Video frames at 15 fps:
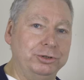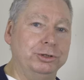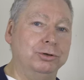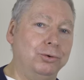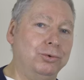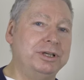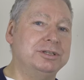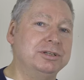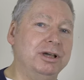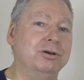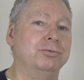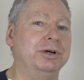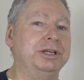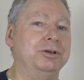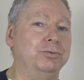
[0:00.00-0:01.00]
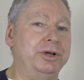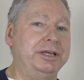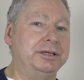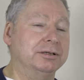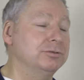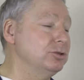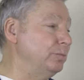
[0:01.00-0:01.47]
You'll always know when it
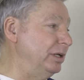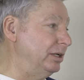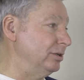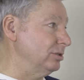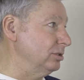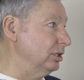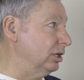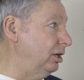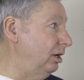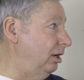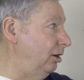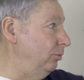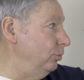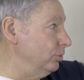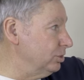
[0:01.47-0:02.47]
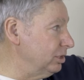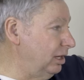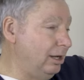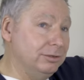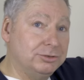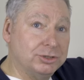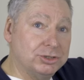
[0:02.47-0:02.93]
weakens because the car will
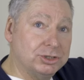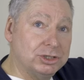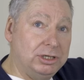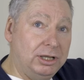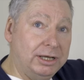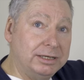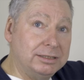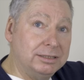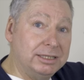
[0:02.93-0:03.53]
start to slide